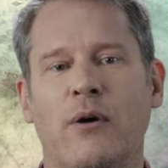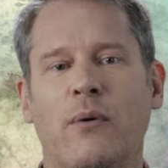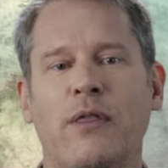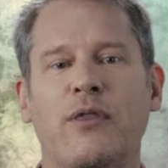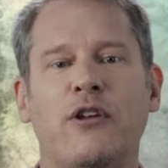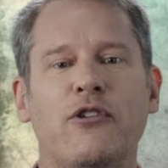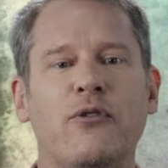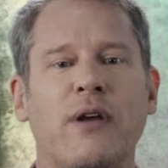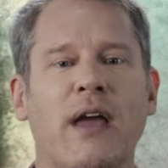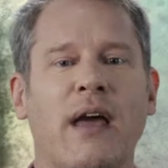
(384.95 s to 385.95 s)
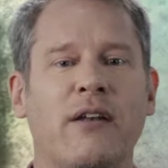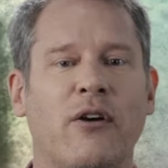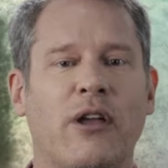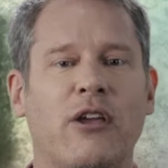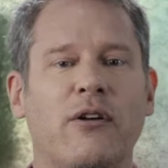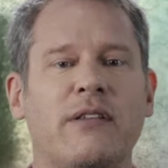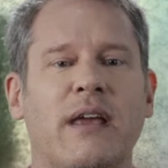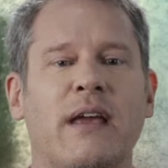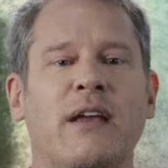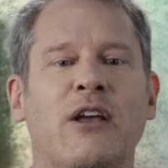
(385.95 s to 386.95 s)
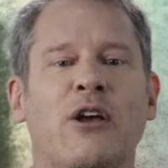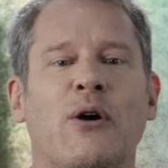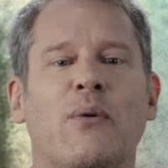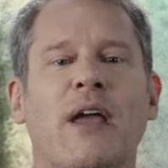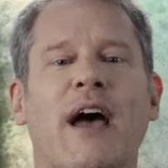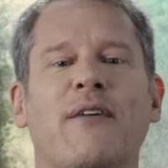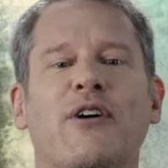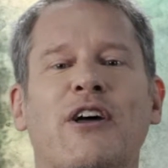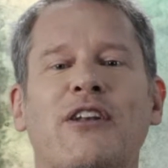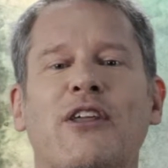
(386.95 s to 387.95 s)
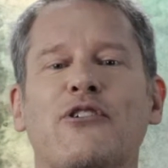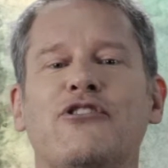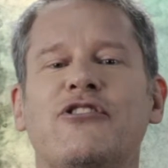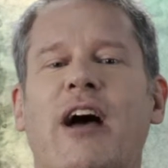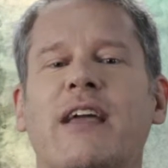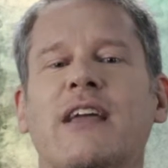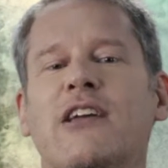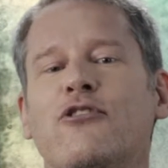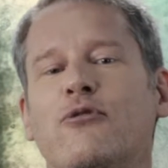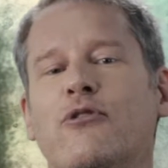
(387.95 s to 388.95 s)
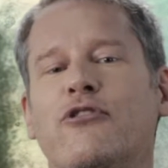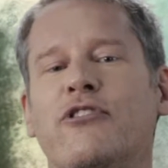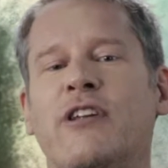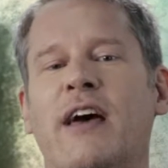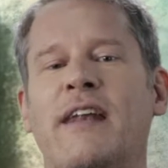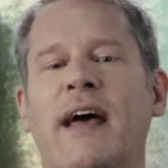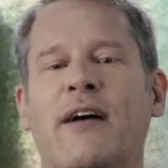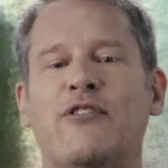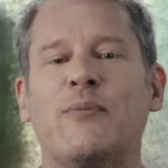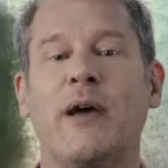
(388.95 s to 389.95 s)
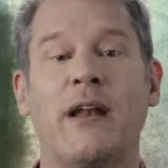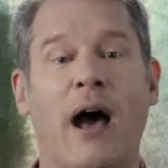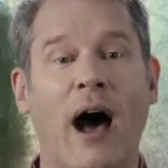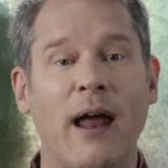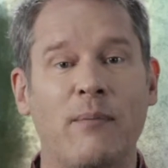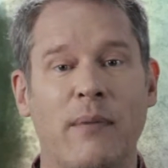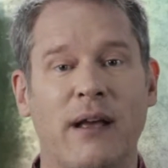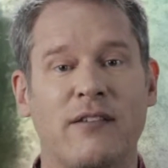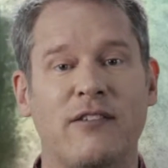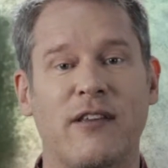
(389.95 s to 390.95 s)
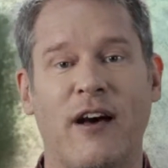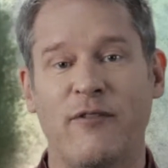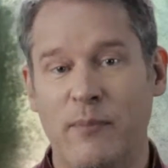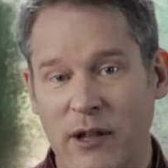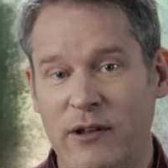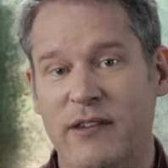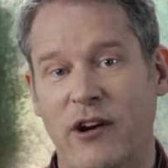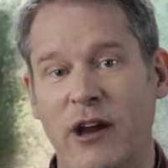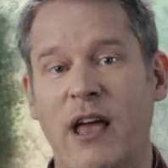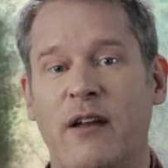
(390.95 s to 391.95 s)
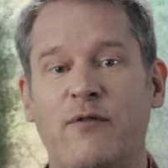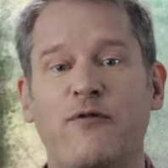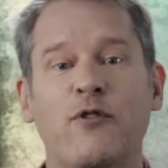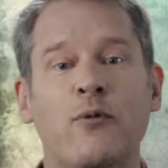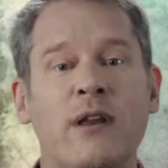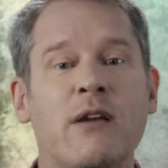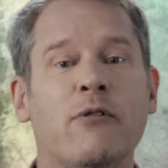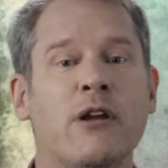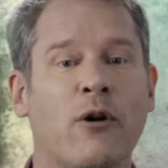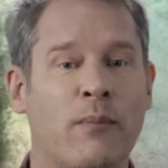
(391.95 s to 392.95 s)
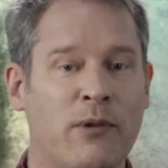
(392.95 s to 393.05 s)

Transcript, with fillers: with the Duke and Don Quixote, we have another shocking intrusion announced by an odd mix of military and funereal